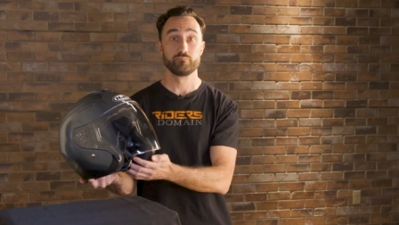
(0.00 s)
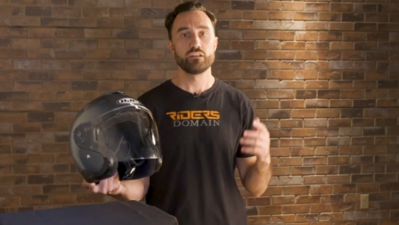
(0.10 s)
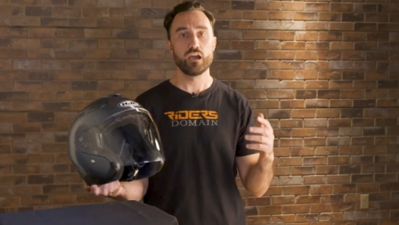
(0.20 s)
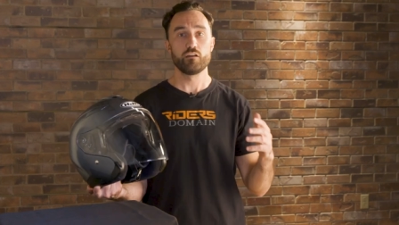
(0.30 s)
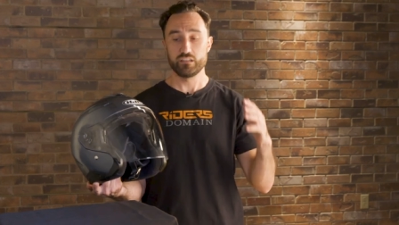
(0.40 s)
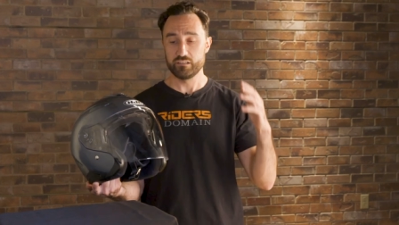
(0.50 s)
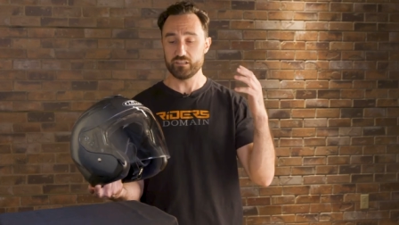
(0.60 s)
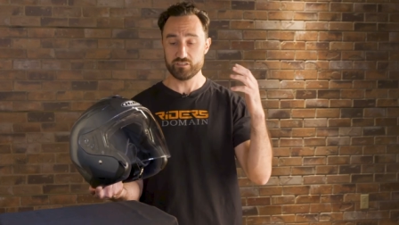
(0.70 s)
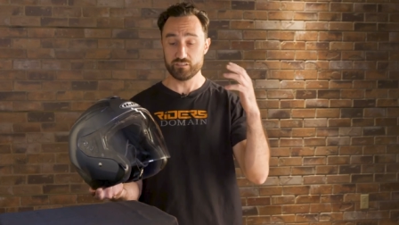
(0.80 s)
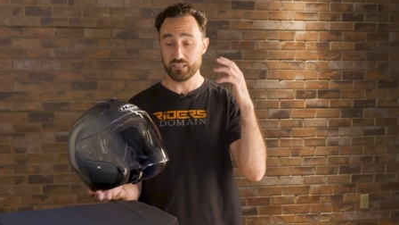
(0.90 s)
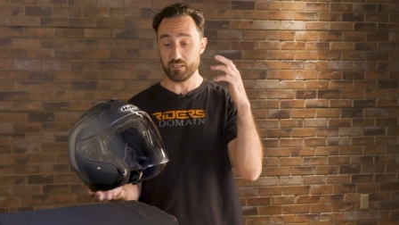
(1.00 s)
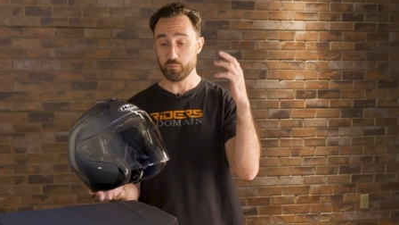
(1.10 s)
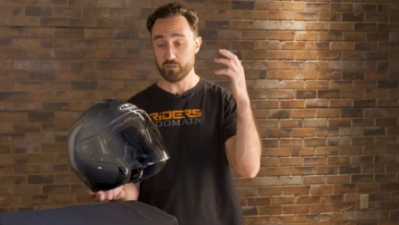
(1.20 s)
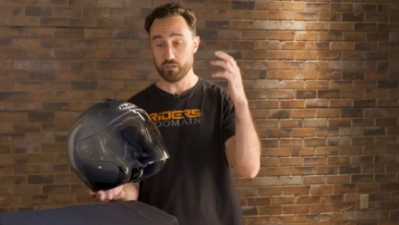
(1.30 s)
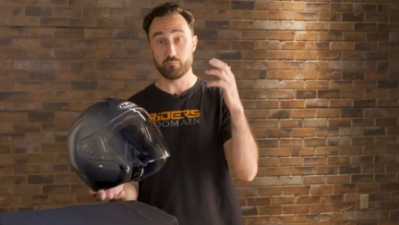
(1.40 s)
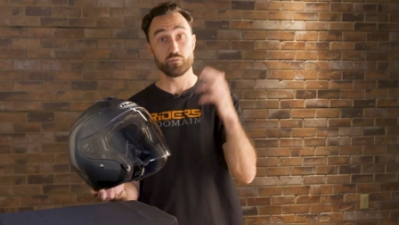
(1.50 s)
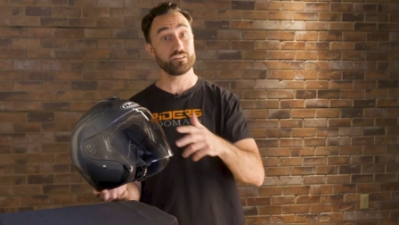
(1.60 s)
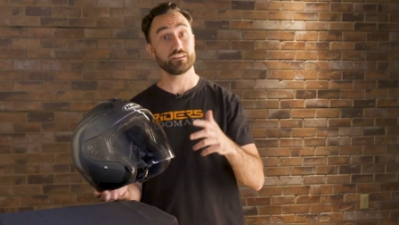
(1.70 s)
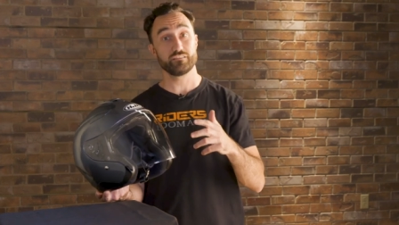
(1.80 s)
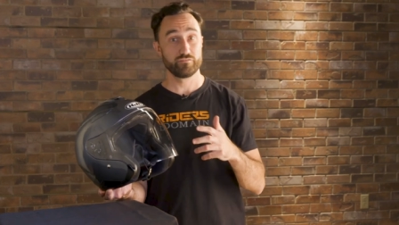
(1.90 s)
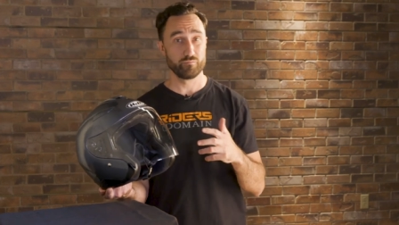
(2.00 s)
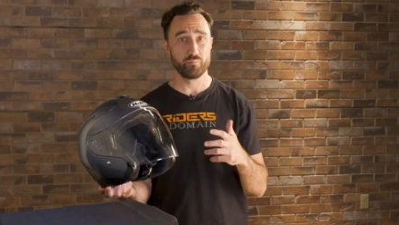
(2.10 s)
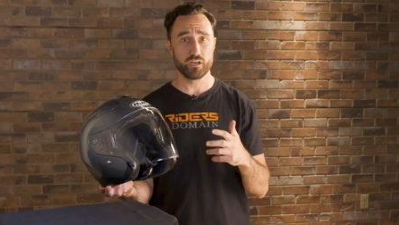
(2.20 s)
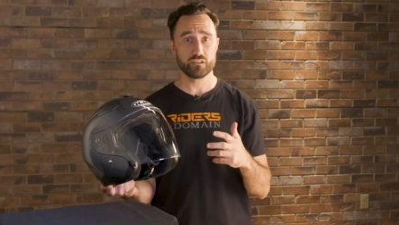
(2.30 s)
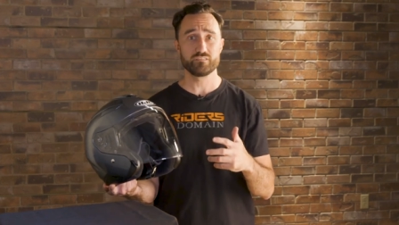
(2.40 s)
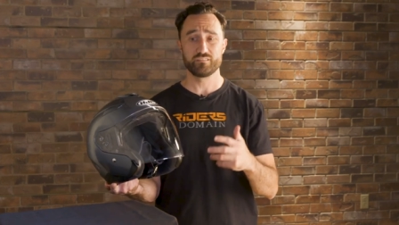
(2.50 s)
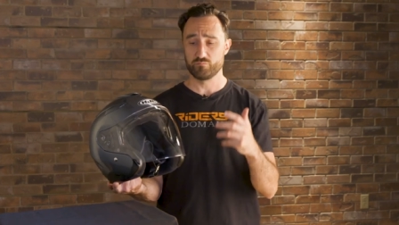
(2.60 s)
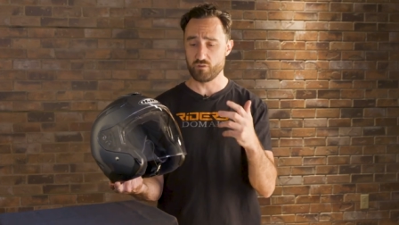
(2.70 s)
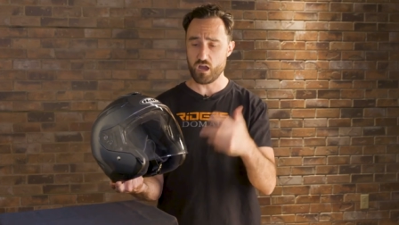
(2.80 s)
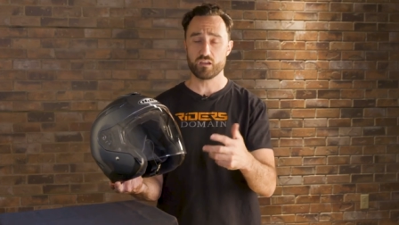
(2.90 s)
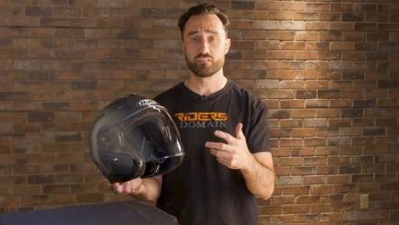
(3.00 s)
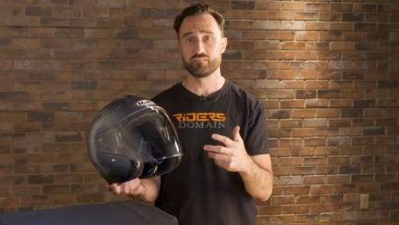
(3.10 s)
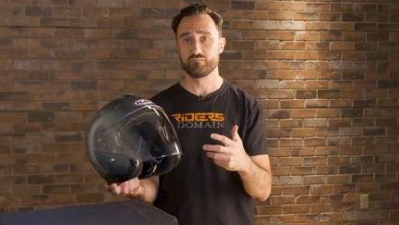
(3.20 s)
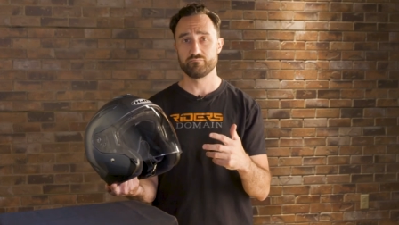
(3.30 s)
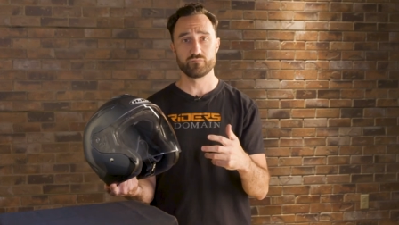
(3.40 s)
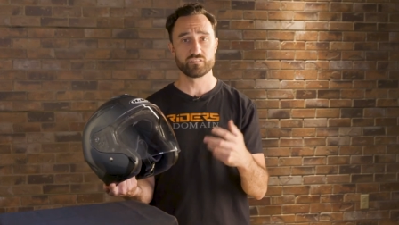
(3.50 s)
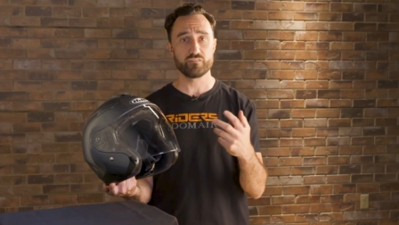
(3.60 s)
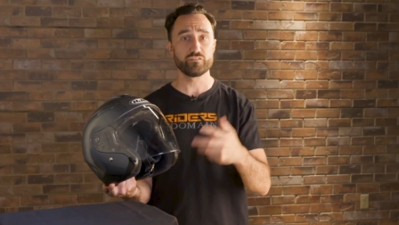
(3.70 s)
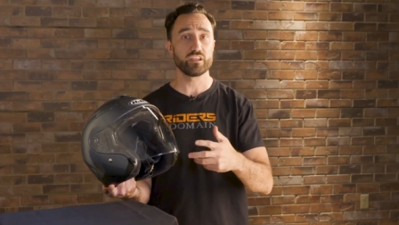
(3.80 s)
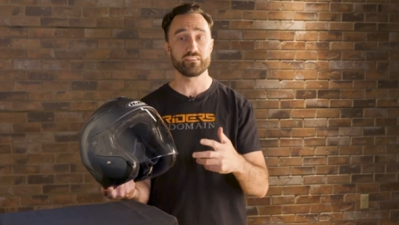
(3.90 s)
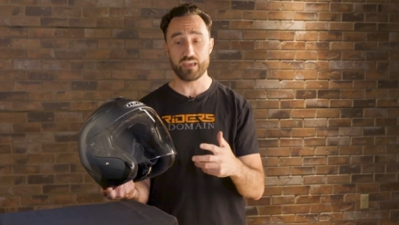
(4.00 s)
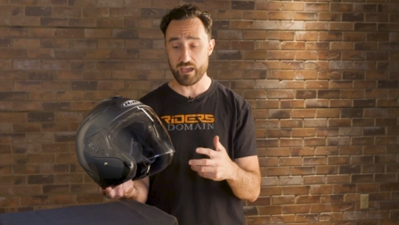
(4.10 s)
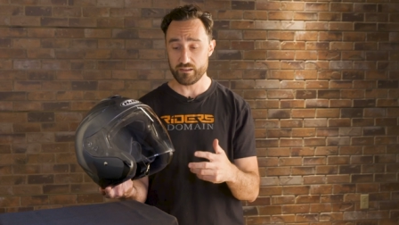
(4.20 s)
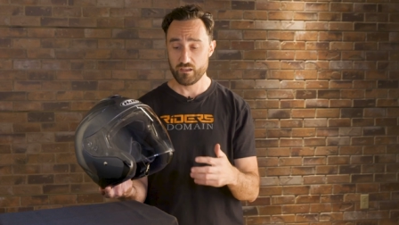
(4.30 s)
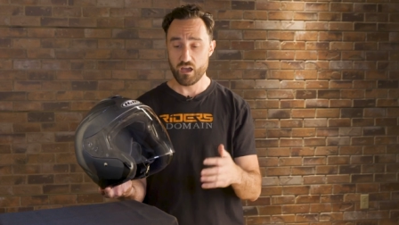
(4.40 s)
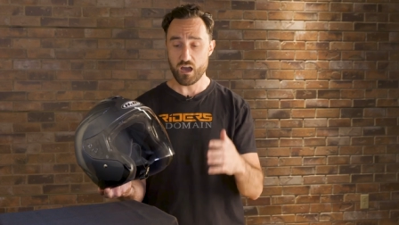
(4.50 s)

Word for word: Now, in addition to keeping you protected from bugs and rocks and stuff like that,